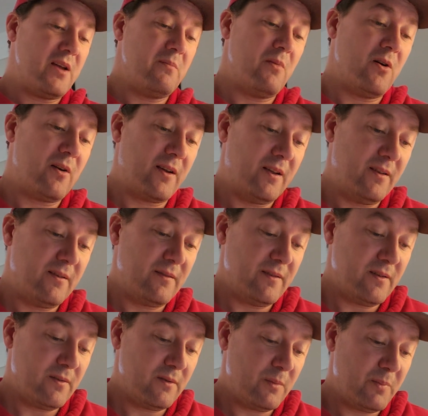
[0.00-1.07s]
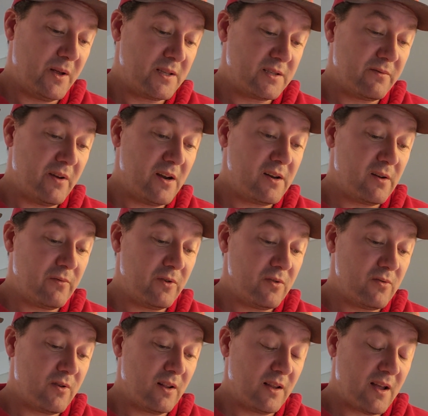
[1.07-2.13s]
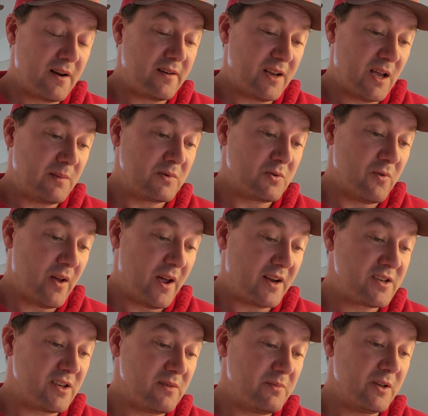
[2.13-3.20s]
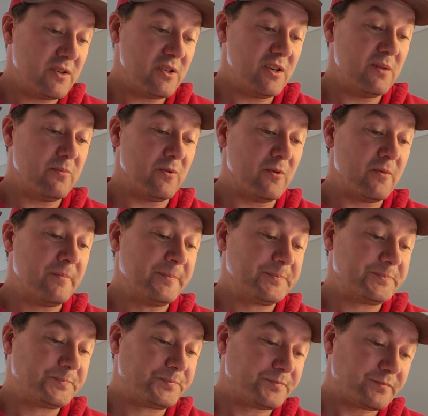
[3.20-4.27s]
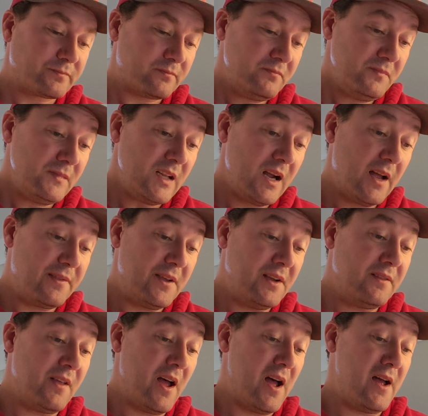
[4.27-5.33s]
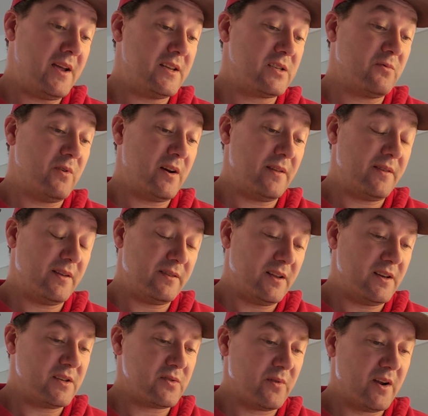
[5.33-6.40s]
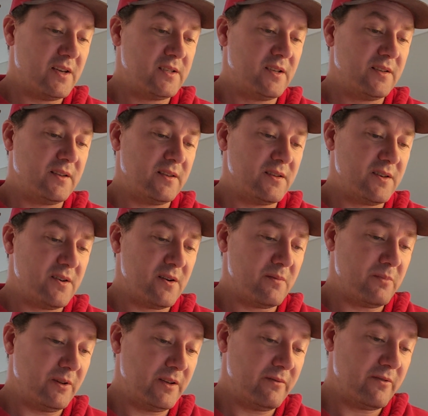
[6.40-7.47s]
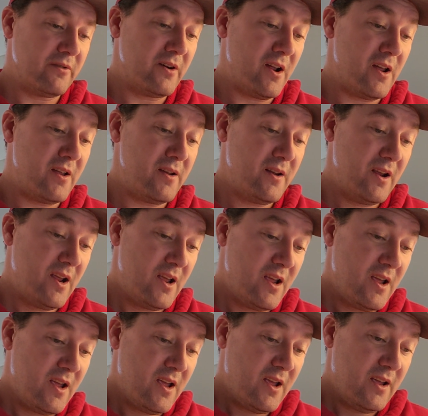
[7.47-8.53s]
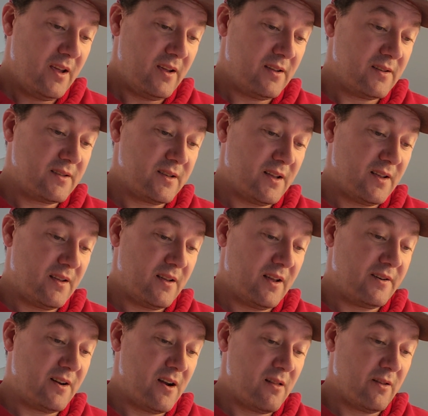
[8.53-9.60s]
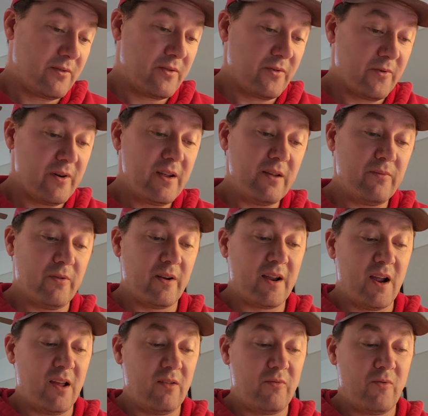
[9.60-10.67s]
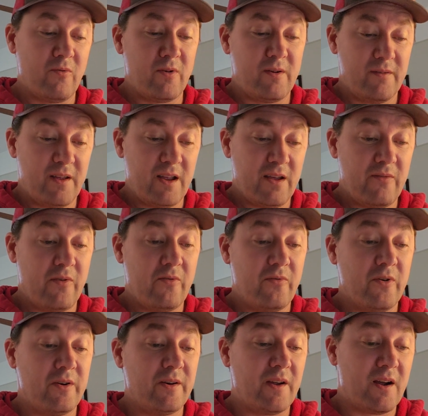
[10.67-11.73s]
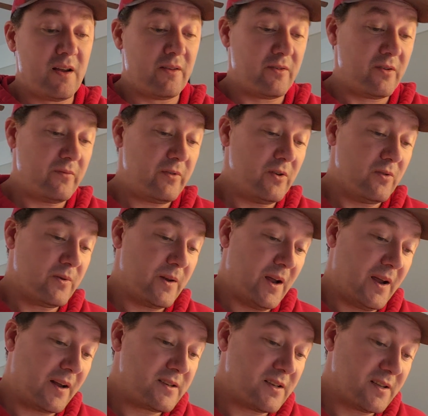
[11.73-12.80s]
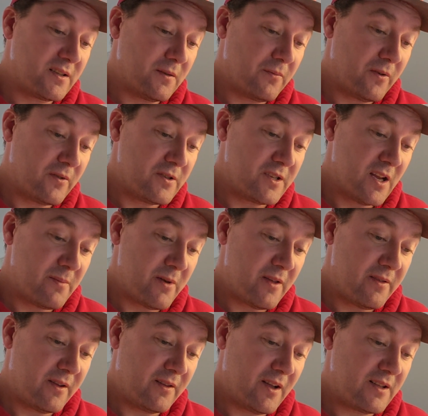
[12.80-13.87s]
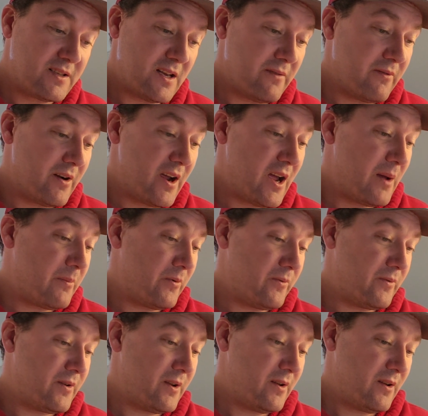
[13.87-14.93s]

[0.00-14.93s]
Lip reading: market, the Pennsylvania fuel a lot of times will actually be cheaper. I think the highest one, I think they just raised it this year, believe it or not, is $1.03 for California. They have over $1 in fuel tax. That's the first time I think that's ever happened.